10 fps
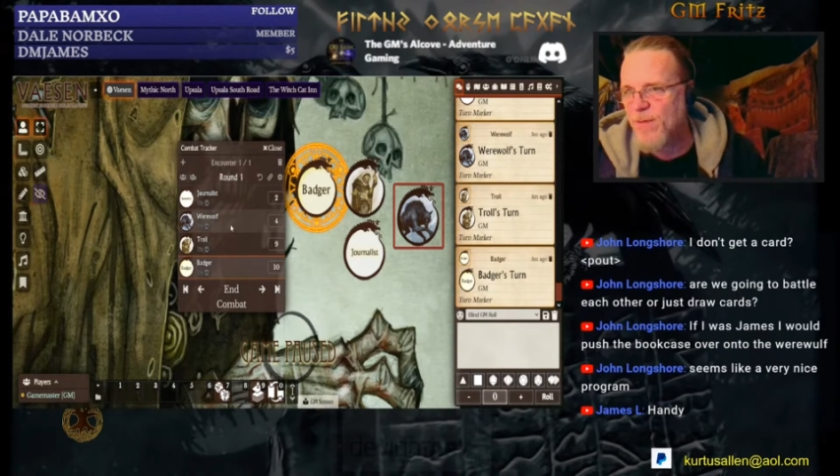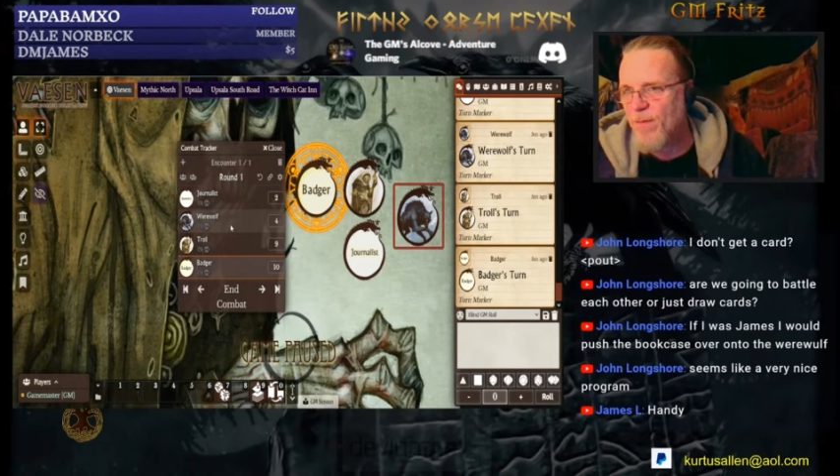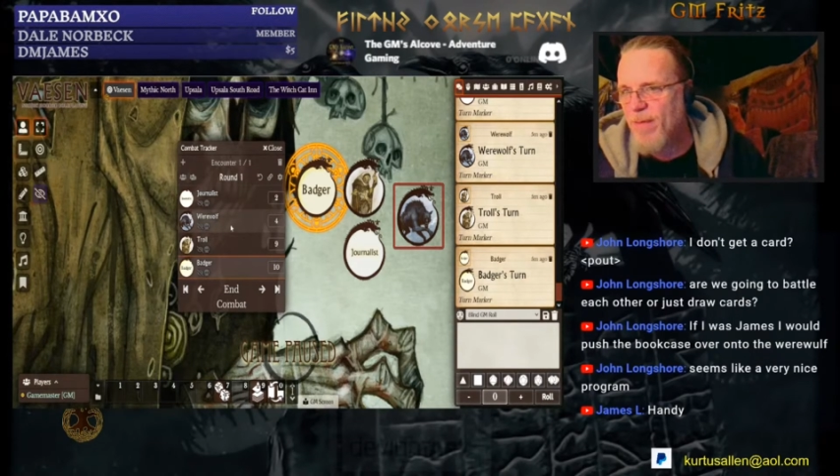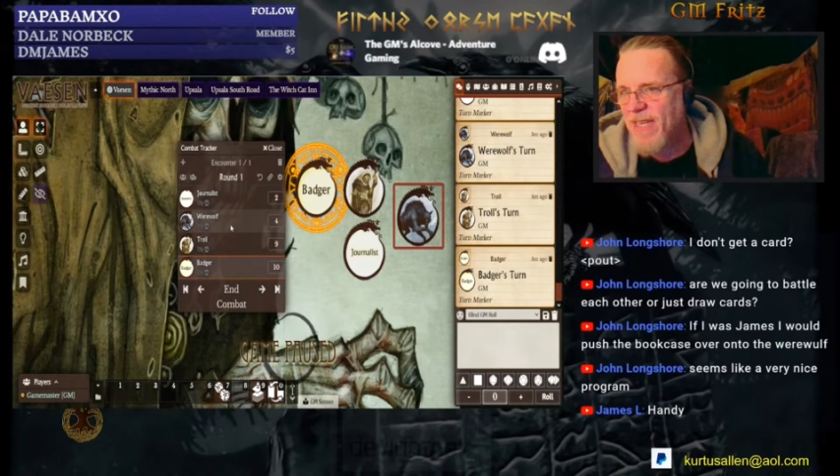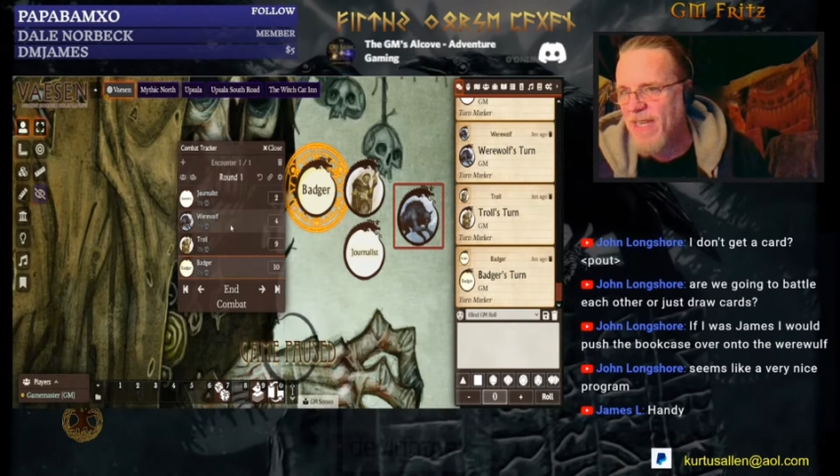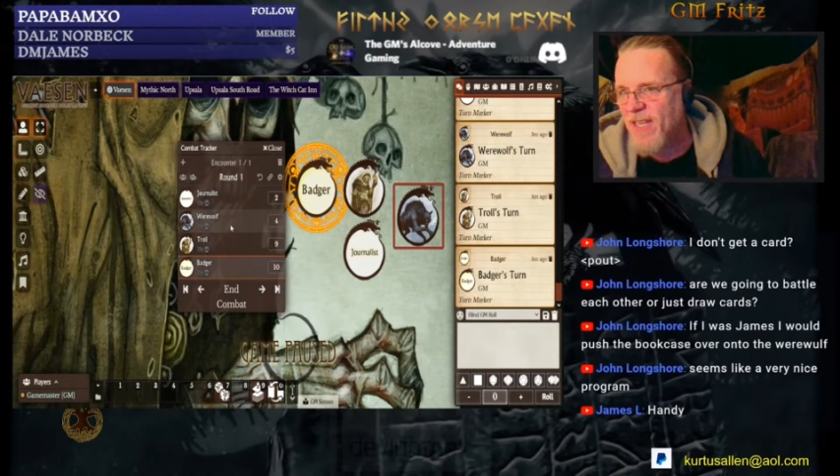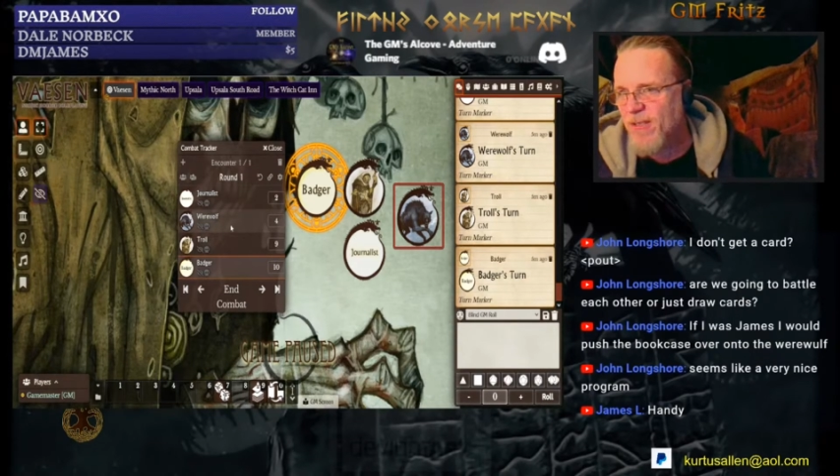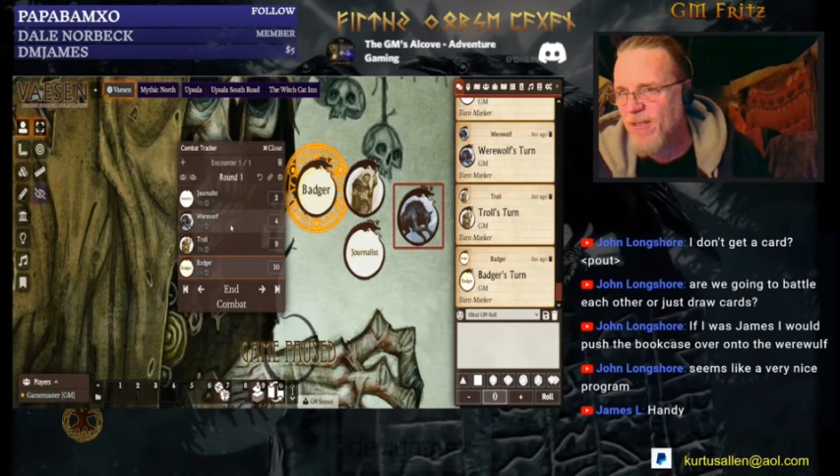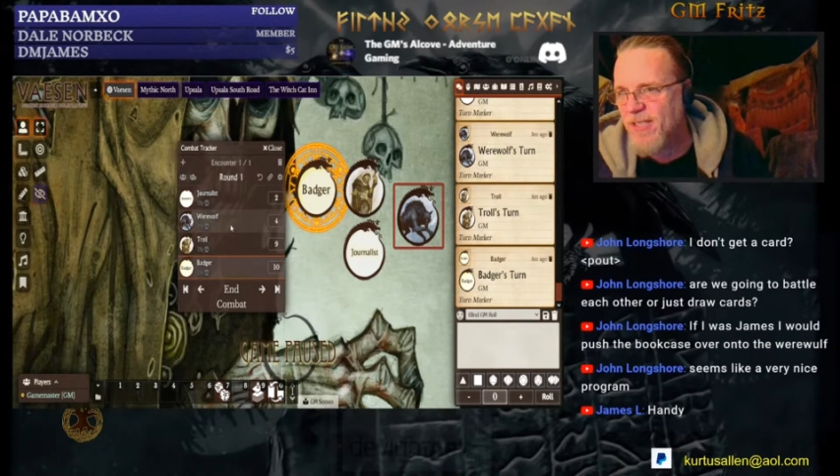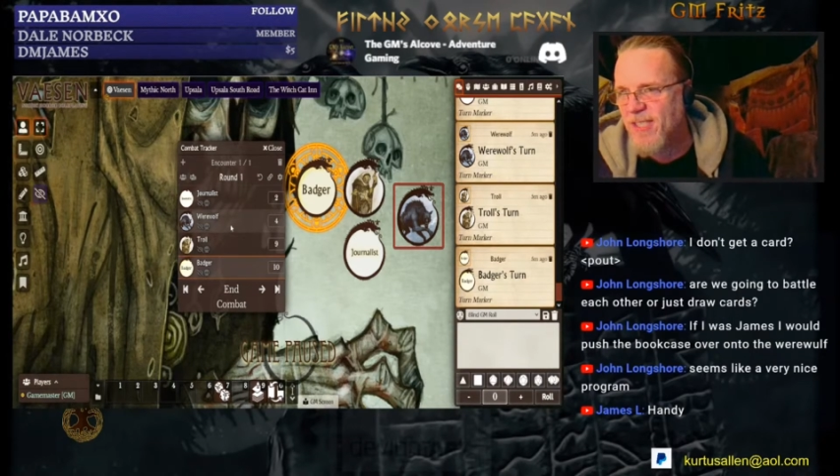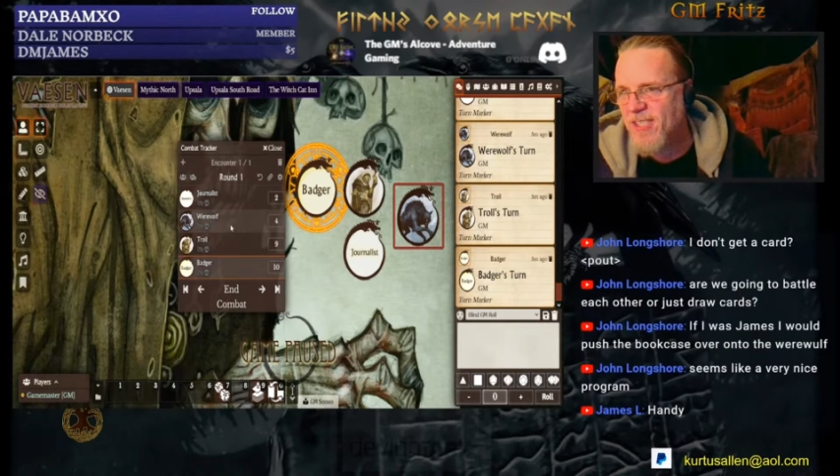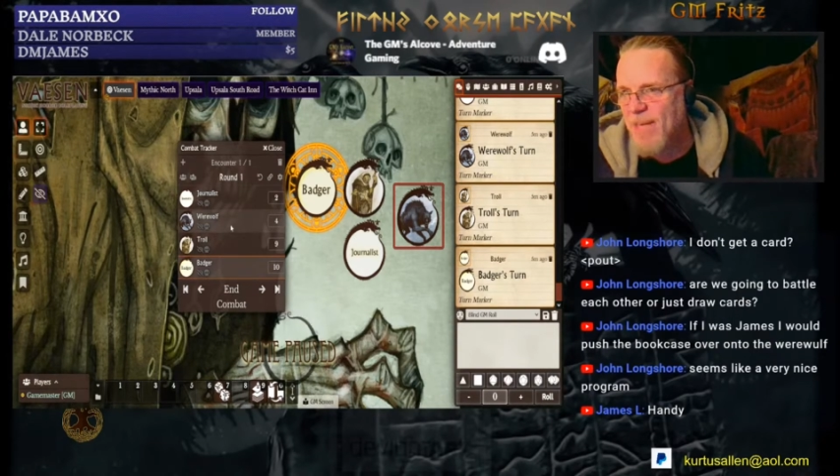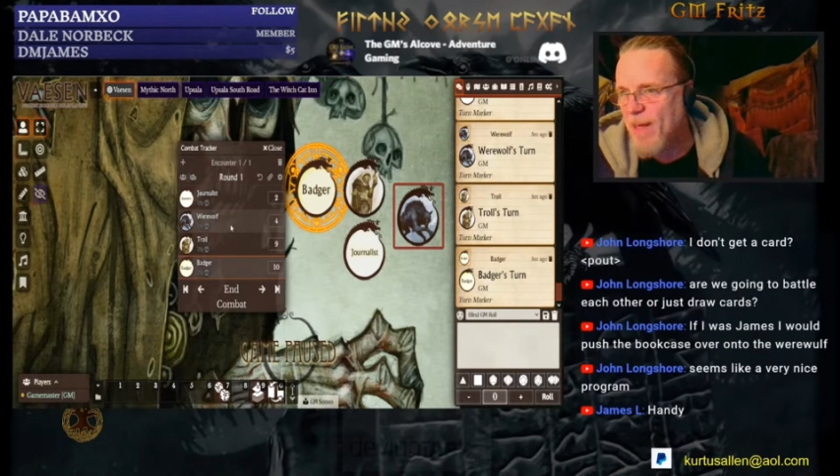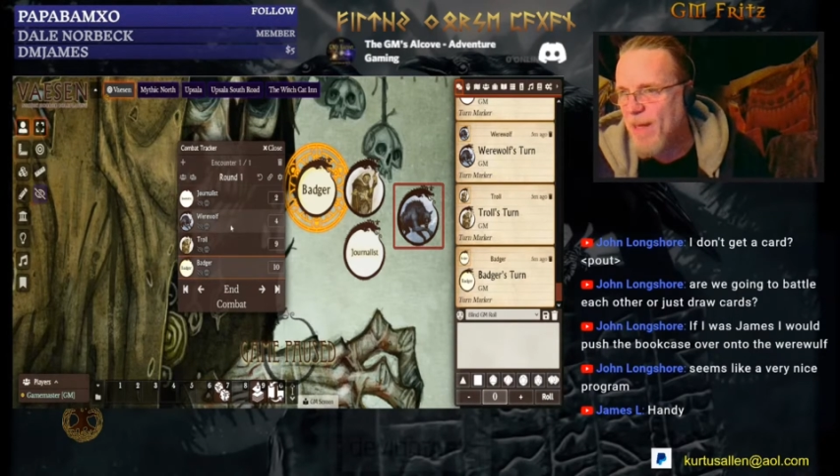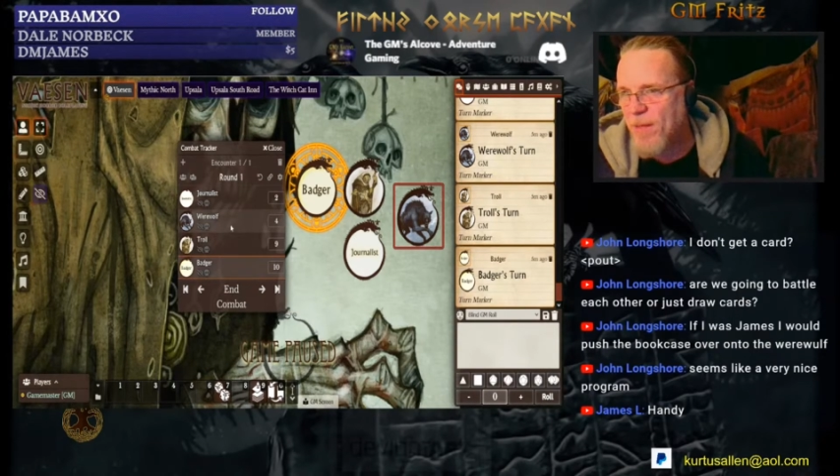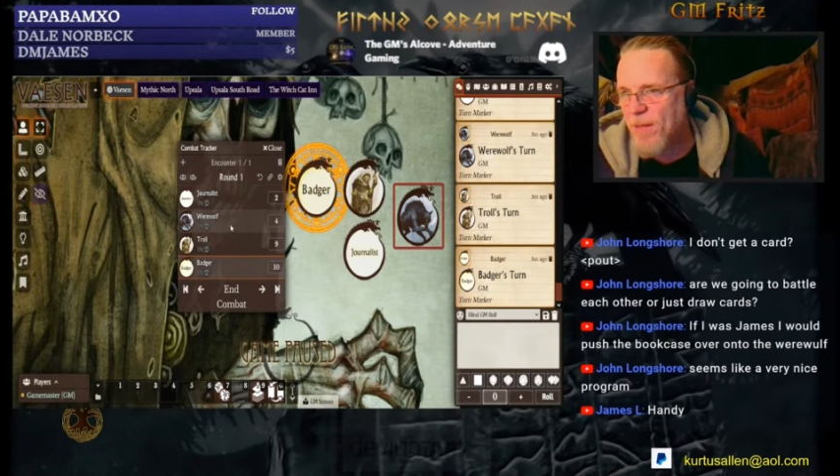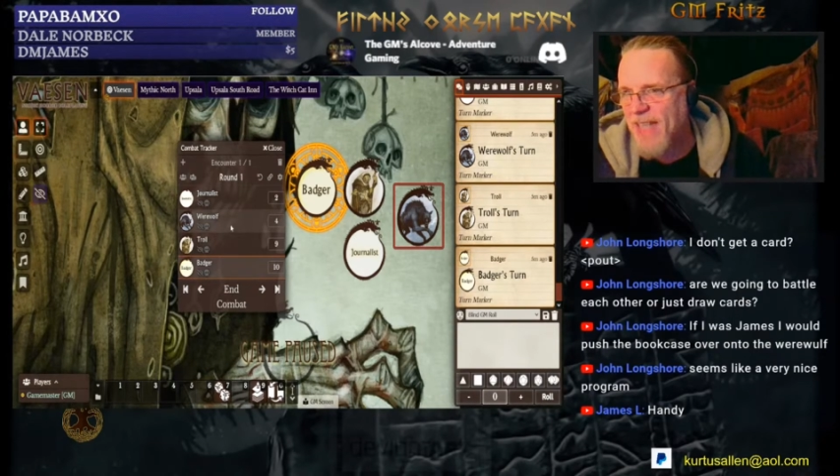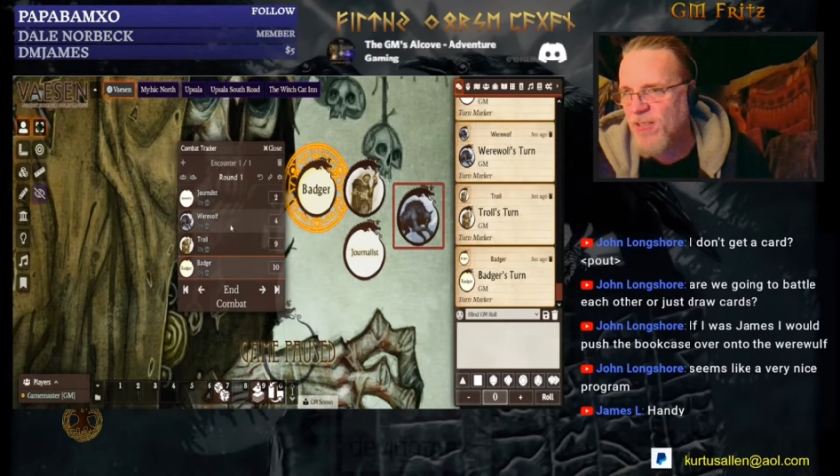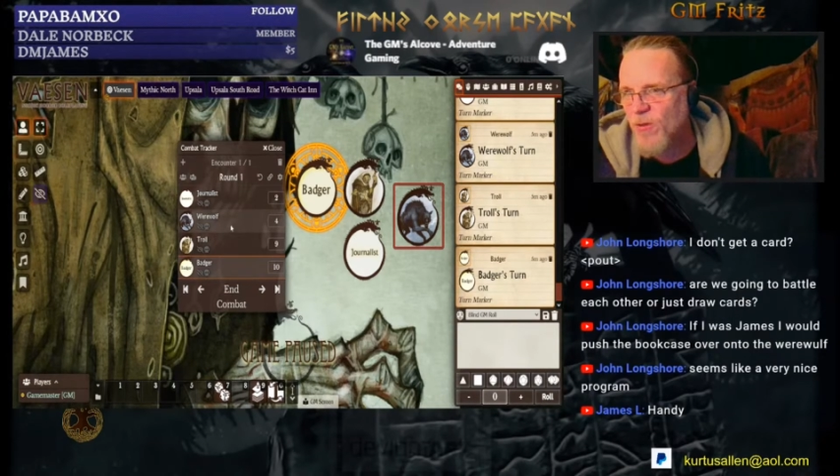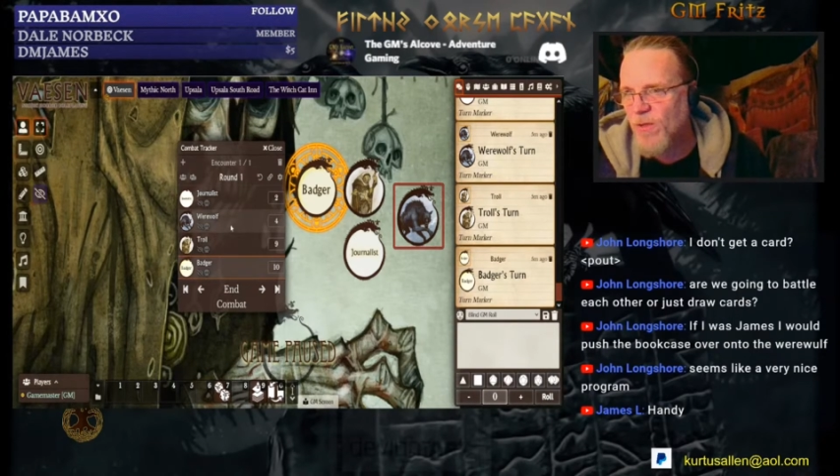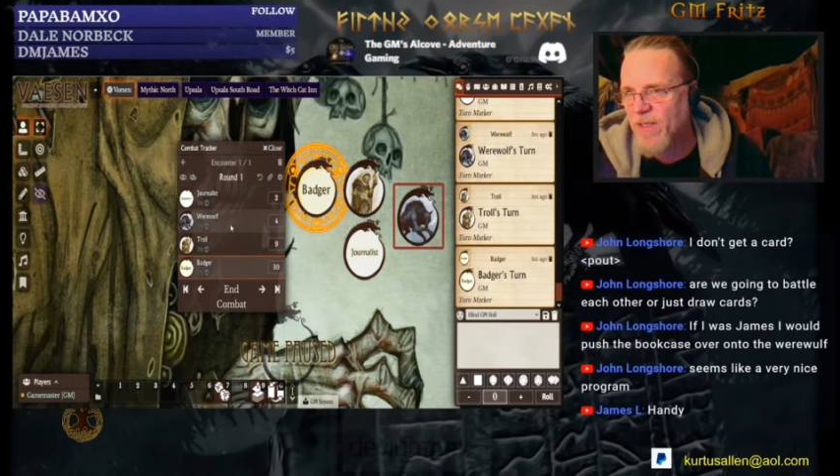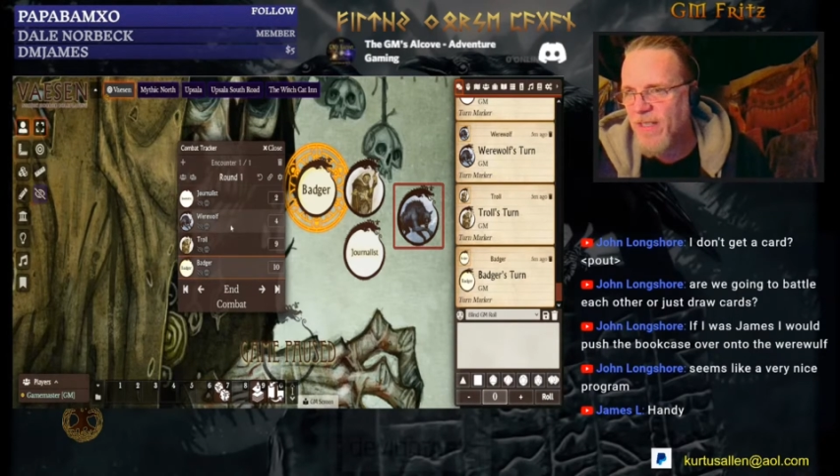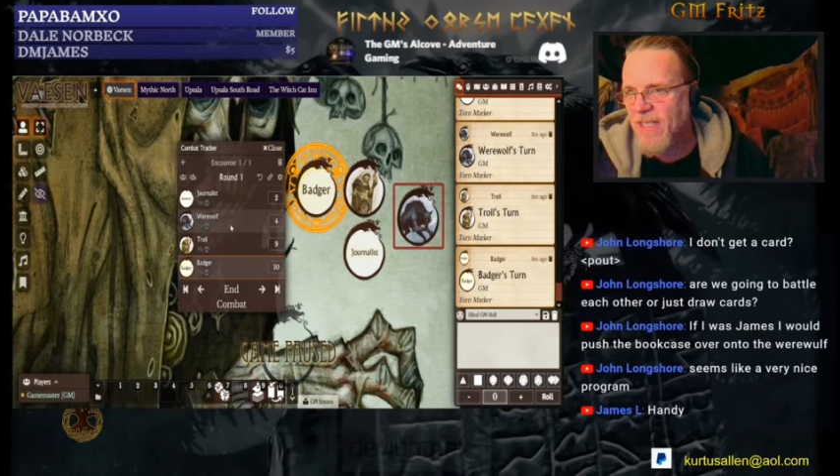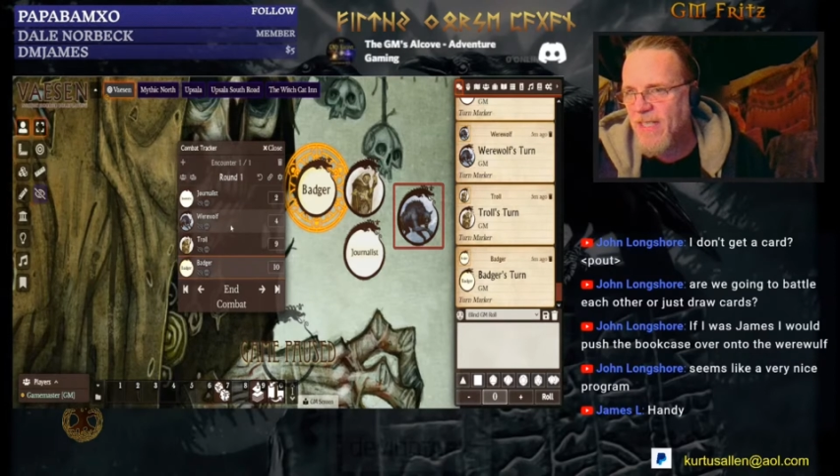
from making good his escape out the back door.